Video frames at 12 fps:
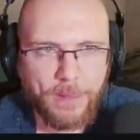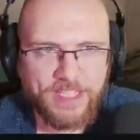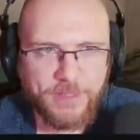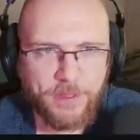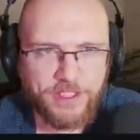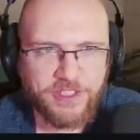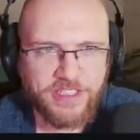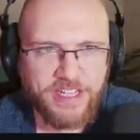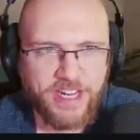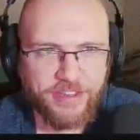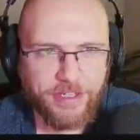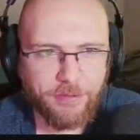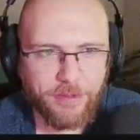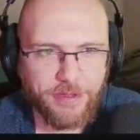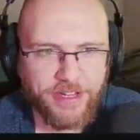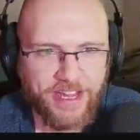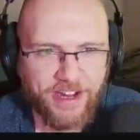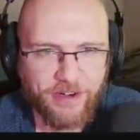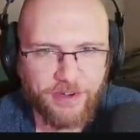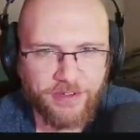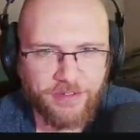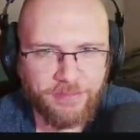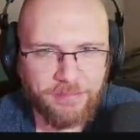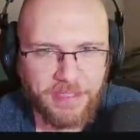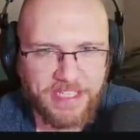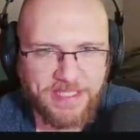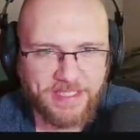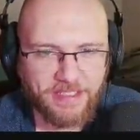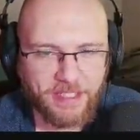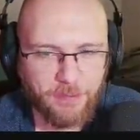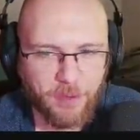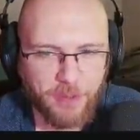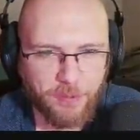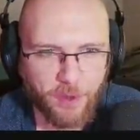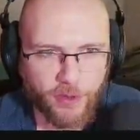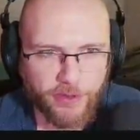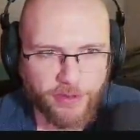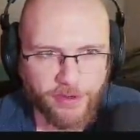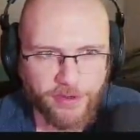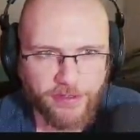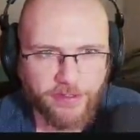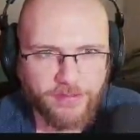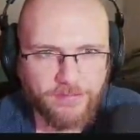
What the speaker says: Especially now that we're down basically one worker.